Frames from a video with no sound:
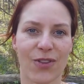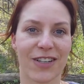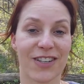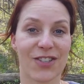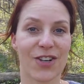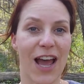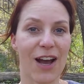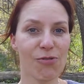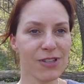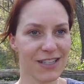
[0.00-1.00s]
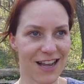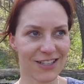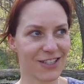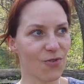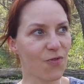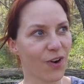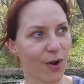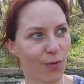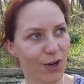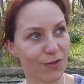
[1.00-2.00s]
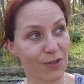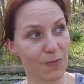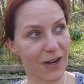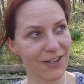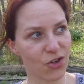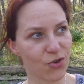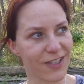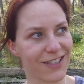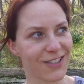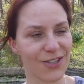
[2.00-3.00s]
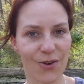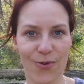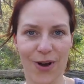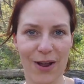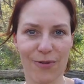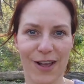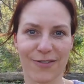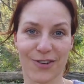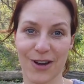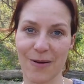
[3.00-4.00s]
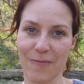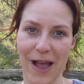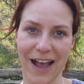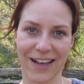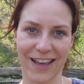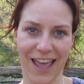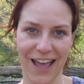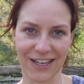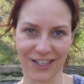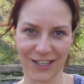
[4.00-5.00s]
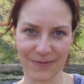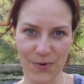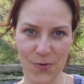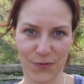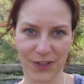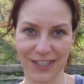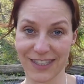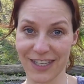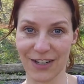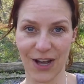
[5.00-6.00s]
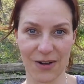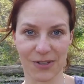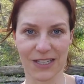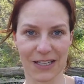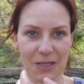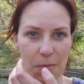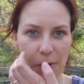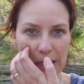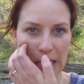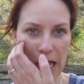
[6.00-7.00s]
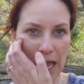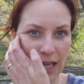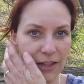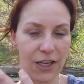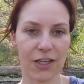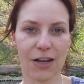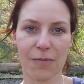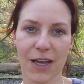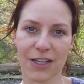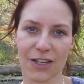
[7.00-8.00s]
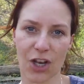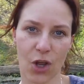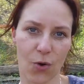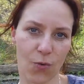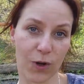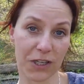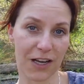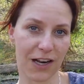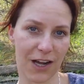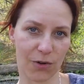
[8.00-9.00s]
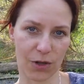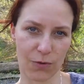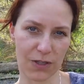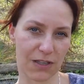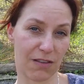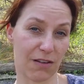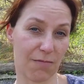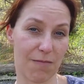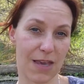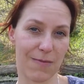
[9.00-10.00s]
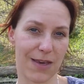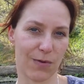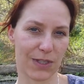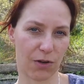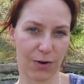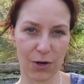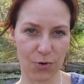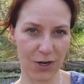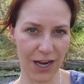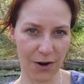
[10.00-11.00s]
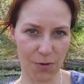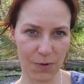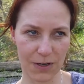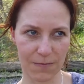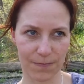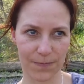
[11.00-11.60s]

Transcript: that there's an owl's nest over in one of those pine trees. So I will have to come back and hopefully see the owls at some point. The young man didn't know what kind of owl it was. He thought maybe it was a great horned owl, but